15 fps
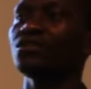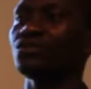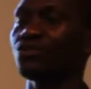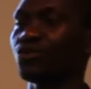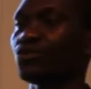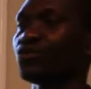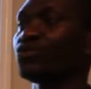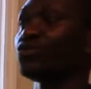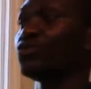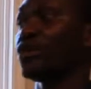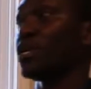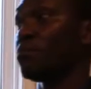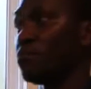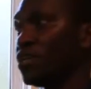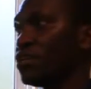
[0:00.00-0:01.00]
to do
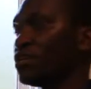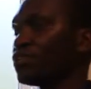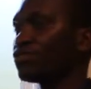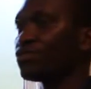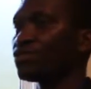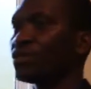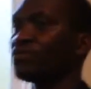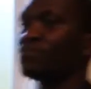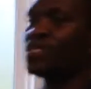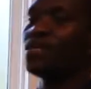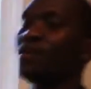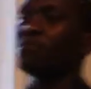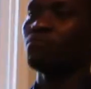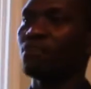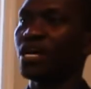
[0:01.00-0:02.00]
a ministry.
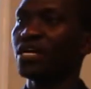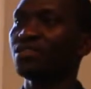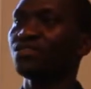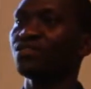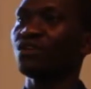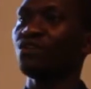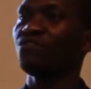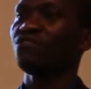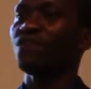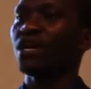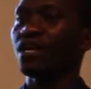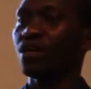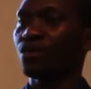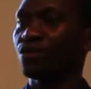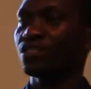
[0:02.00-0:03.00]
Myself,
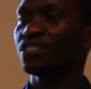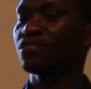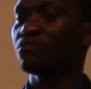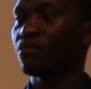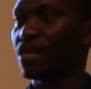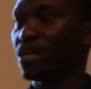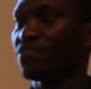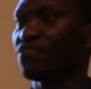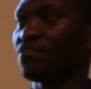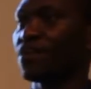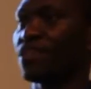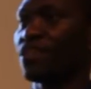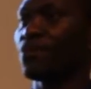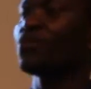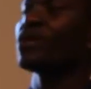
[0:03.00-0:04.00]
I lost my
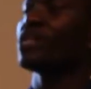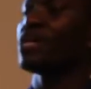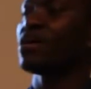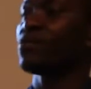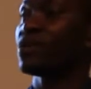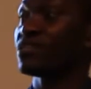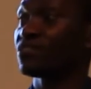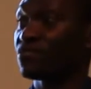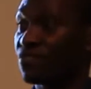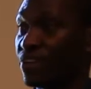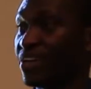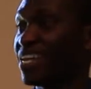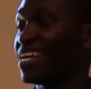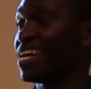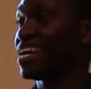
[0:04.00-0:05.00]
father when I was
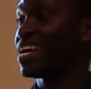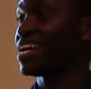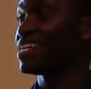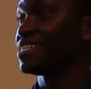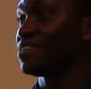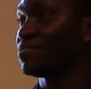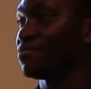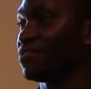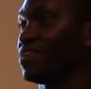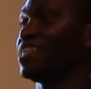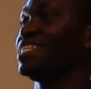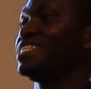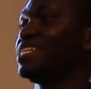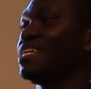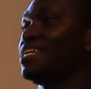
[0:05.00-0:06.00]
very young, at a
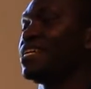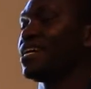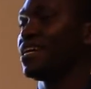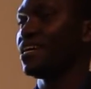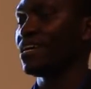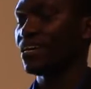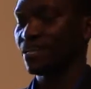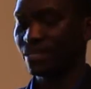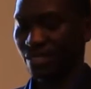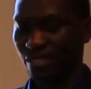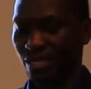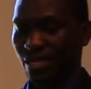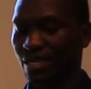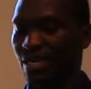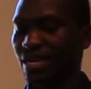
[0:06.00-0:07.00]
very tender age,
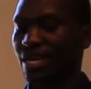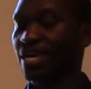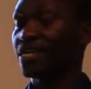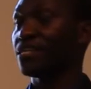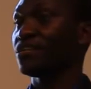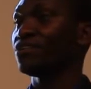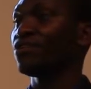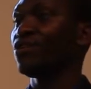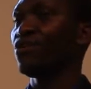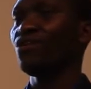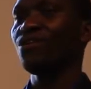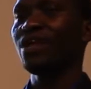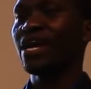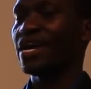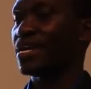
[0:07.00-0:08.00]
and in
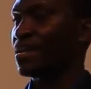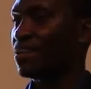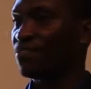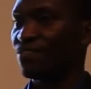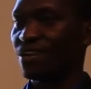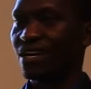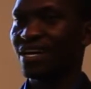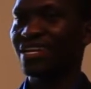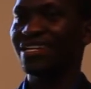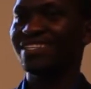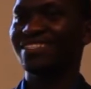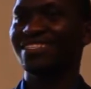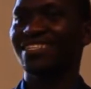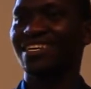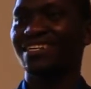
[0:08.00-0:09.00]
all I never had
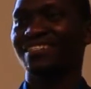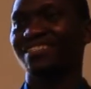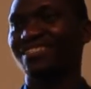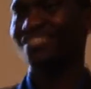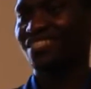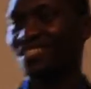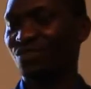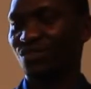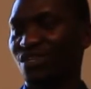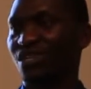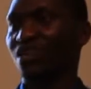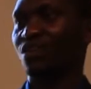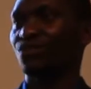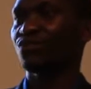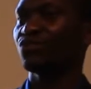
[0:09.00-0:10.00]
a chance till
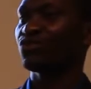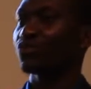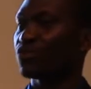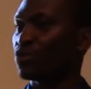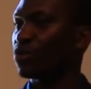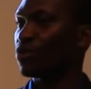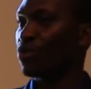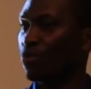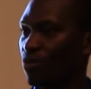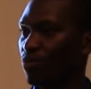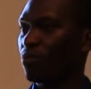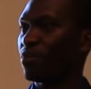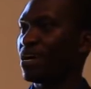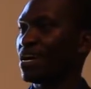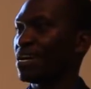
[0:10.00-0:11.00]
now to know who
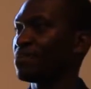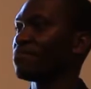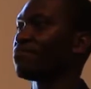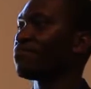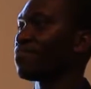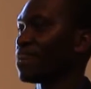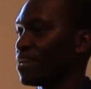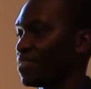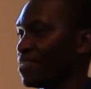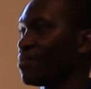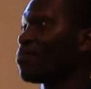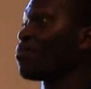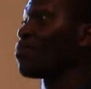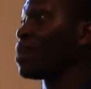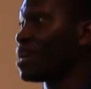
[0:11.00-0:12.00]
my
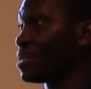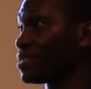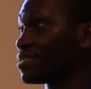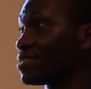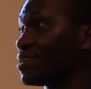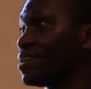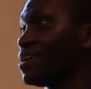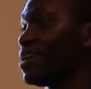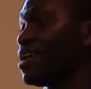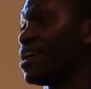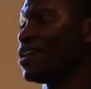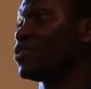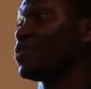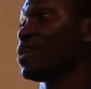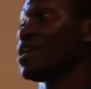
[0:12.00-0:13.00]
father was,
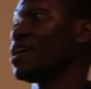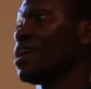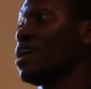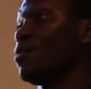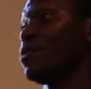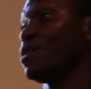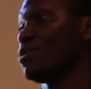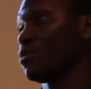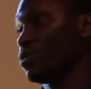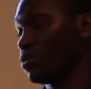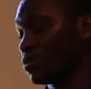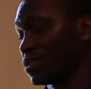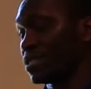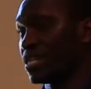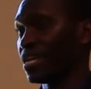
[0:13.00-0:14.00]
actually how he
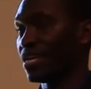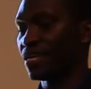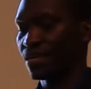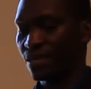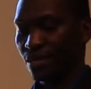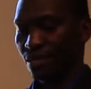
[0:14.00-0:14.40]
looks like,